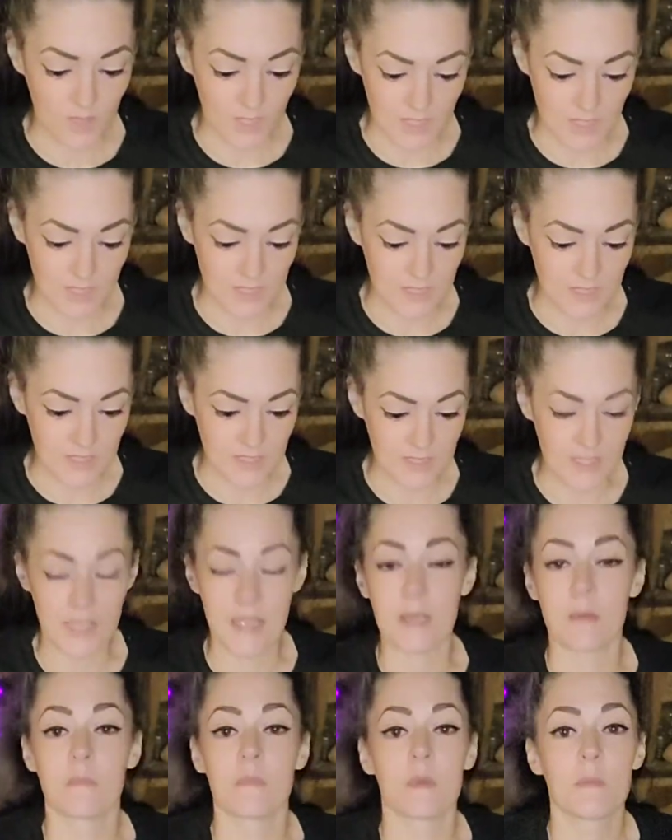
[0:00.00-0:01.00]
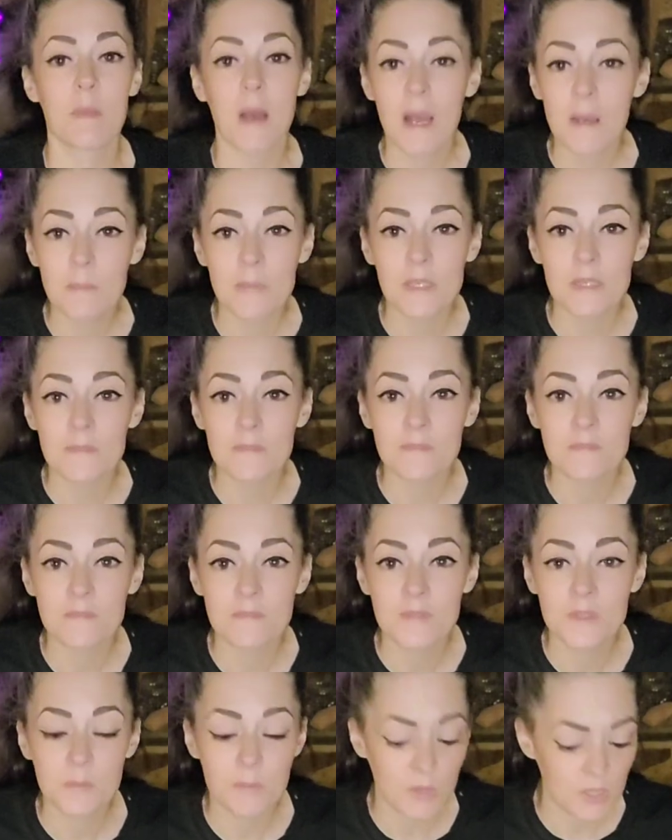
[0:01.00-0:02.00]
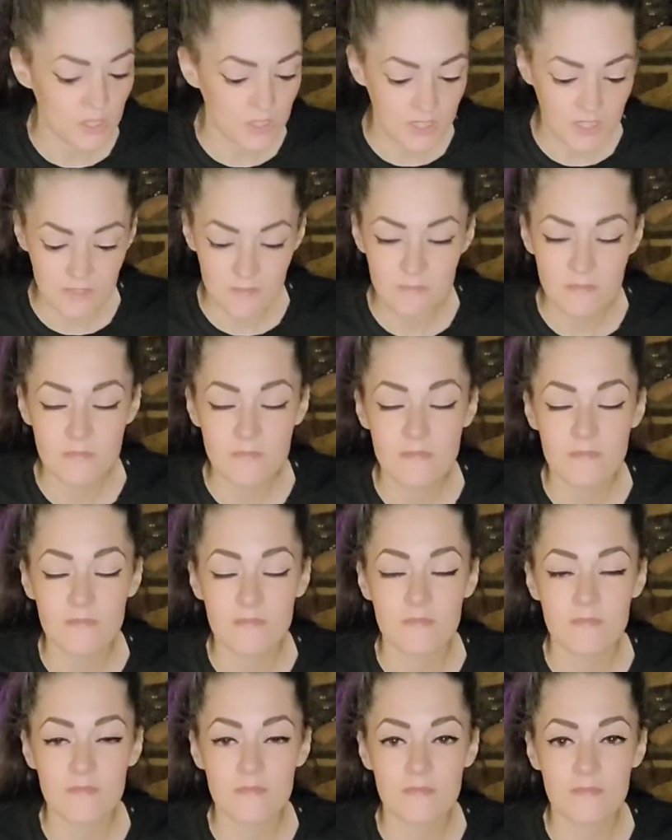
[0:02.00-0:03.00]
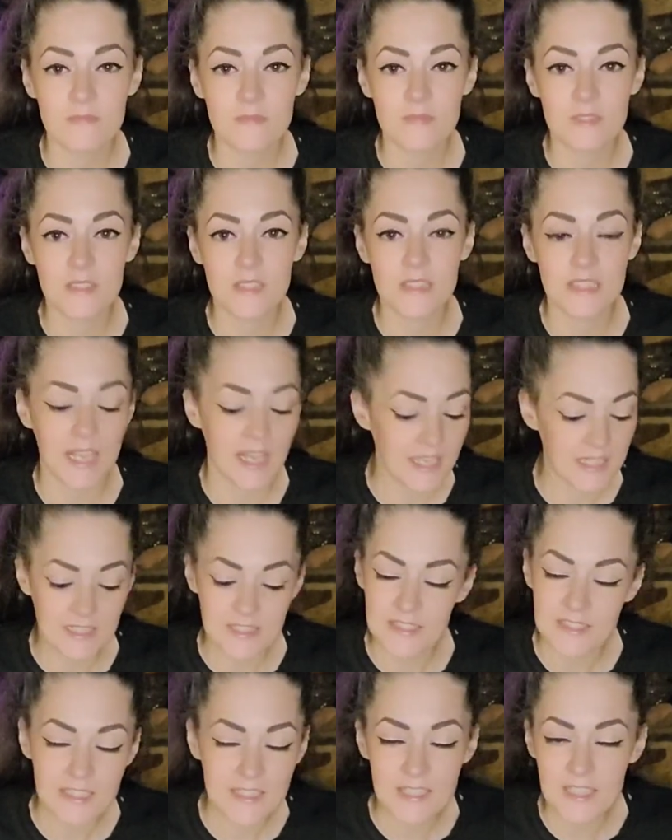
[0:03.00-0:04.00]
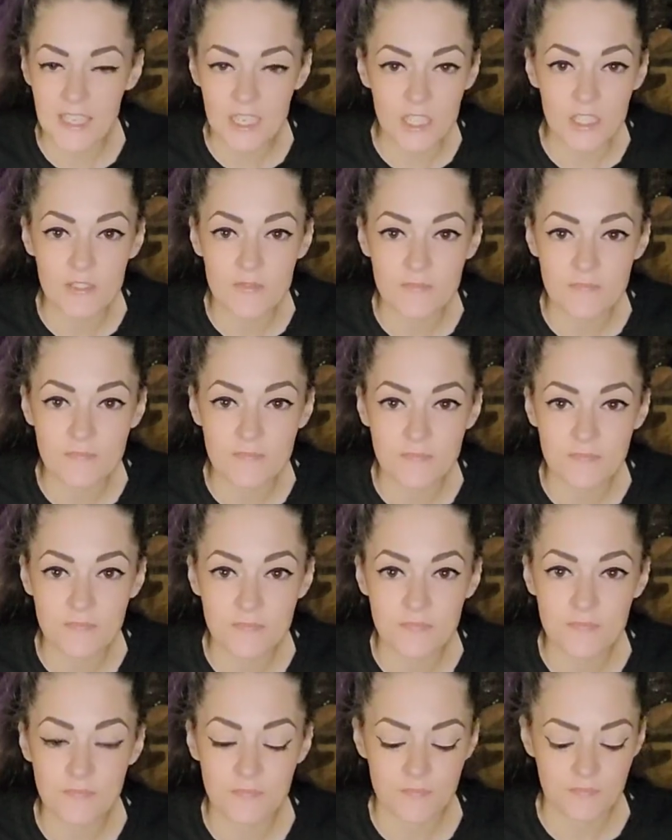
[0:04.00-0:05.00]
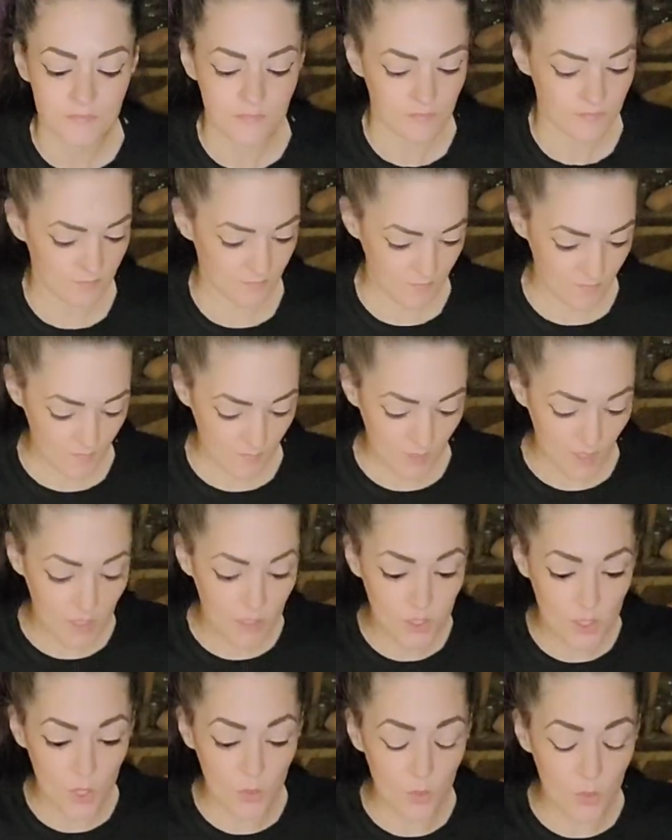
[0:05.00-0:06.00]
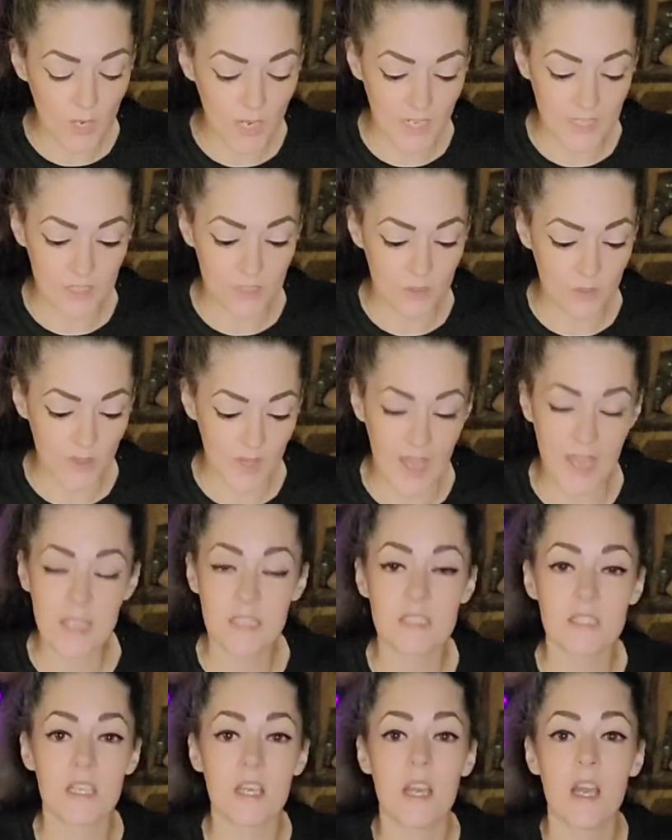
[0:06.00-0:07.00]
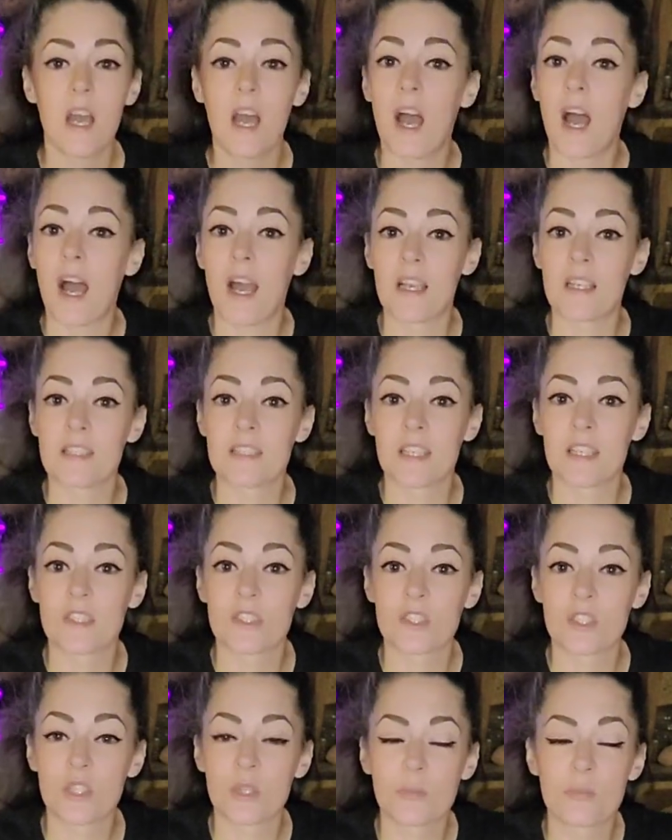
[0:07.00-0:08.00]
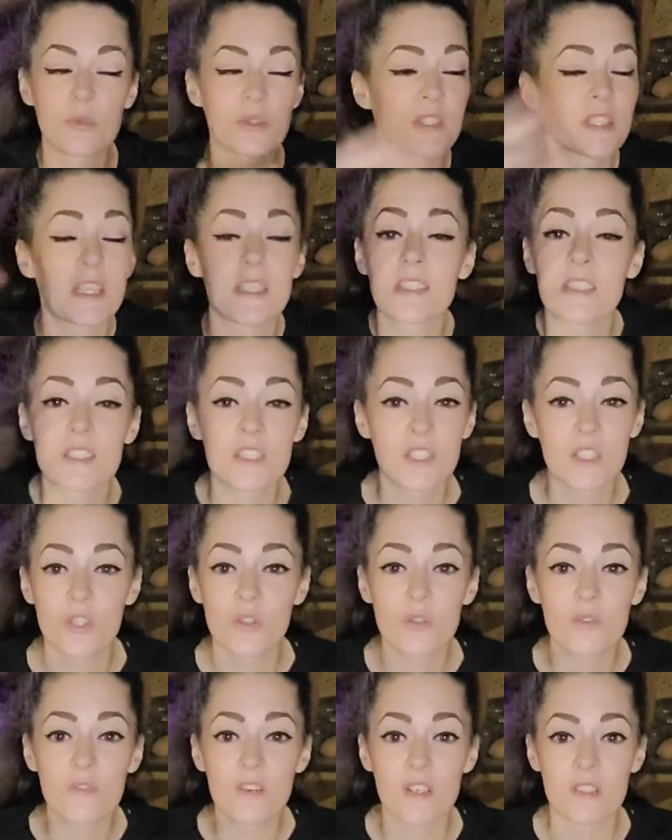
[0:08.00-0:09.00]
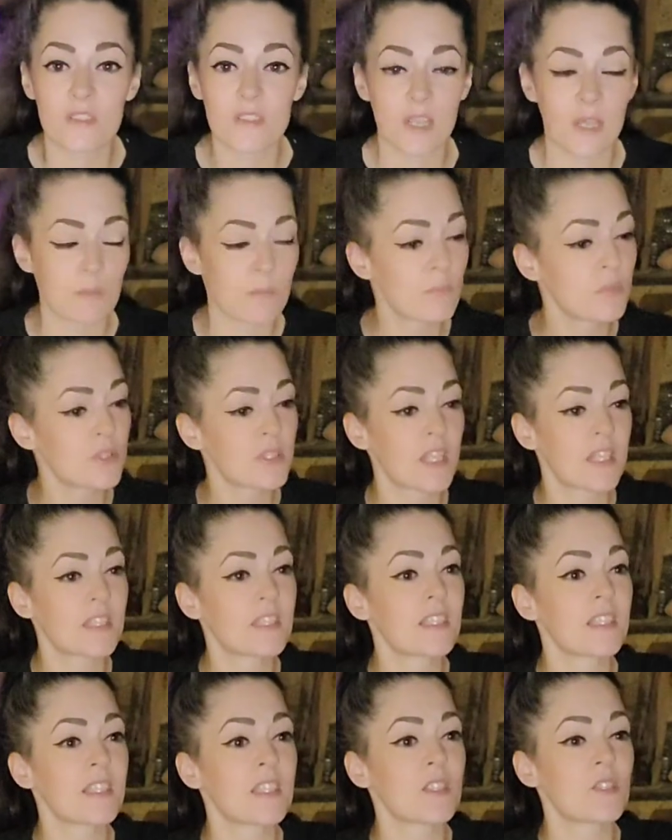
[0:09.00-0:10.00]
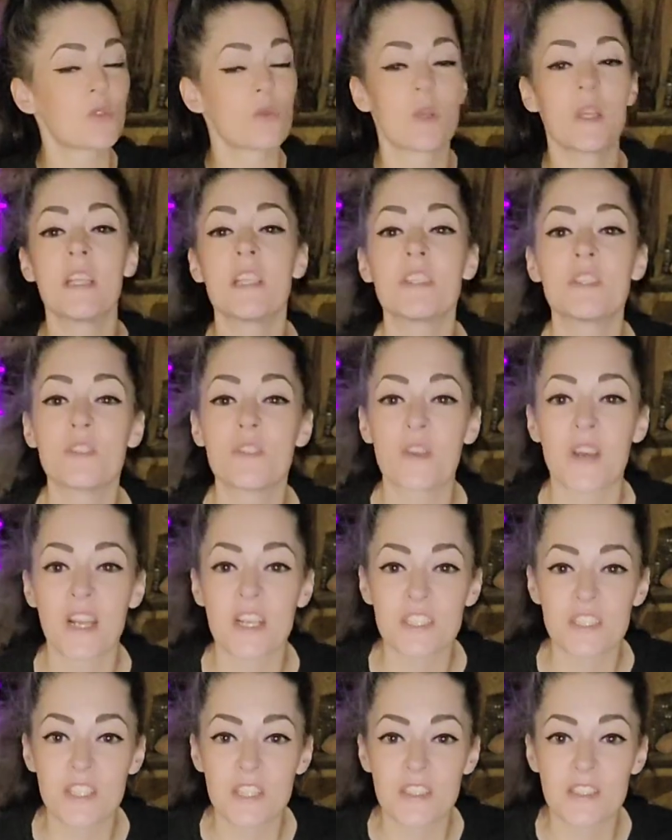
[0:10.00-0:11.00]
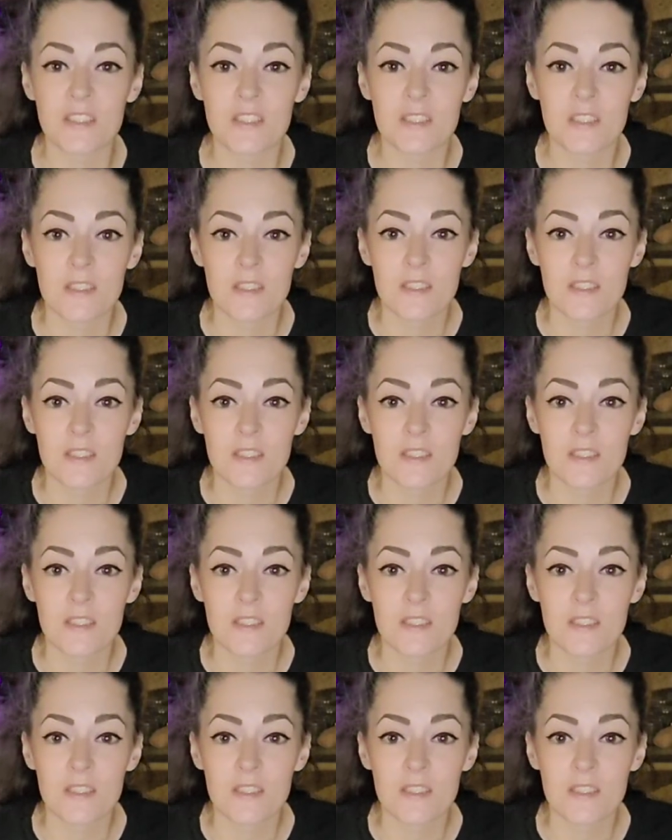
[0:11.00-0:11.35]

is name the poppet, the person that is in there. So when I do that, I essentially present it to the universe. I'm presenting it to each direction